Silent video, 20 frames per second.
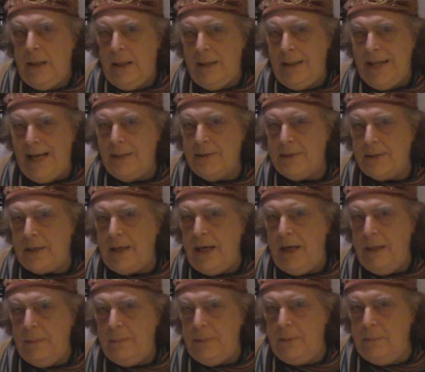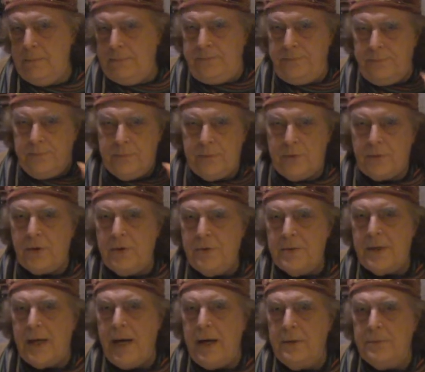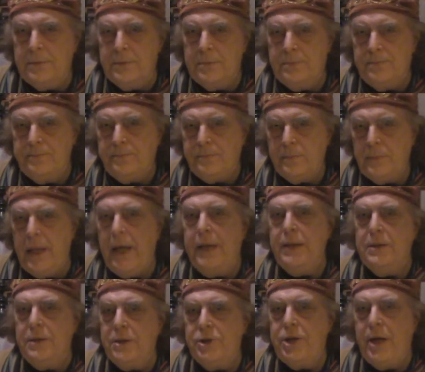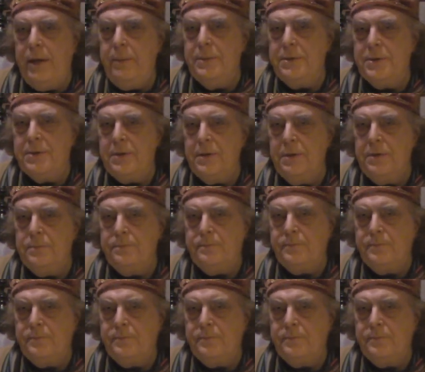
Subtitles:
landscape through sound, like the shamans do.